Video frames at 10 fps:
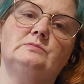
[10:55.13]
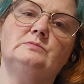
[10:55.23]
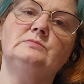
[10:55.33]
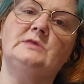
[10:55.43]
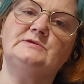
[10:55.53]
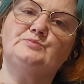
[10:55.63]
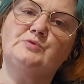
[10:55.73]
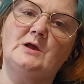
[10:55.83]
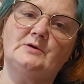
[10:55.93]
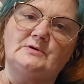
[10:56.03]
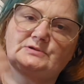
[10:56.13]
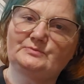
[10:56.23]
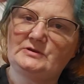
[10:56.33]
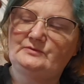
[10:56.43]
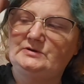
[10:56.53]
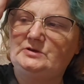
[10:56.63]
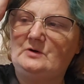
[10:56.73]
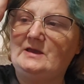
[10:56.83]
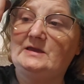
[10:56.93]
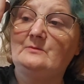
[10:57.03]
less progress made video.
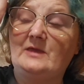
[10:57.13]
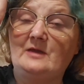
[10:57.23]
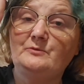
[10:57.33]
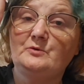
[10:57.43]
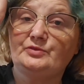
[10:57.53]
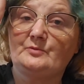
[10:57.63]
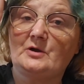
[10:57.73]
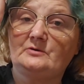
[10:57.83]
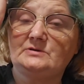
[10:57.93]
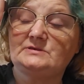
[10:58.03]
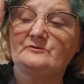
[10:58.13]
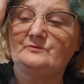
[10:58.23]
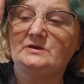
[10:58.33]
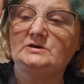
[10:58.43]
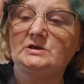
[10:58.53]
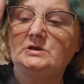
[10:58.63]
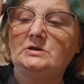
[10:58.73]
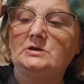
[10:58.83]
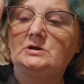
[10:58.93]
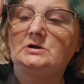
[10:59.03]
I am happy with the progress I've made.
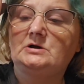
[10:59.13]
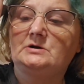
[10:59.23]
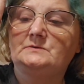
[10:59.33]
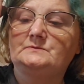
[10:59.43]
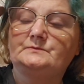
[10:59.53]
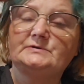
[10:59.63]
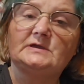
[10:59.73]
But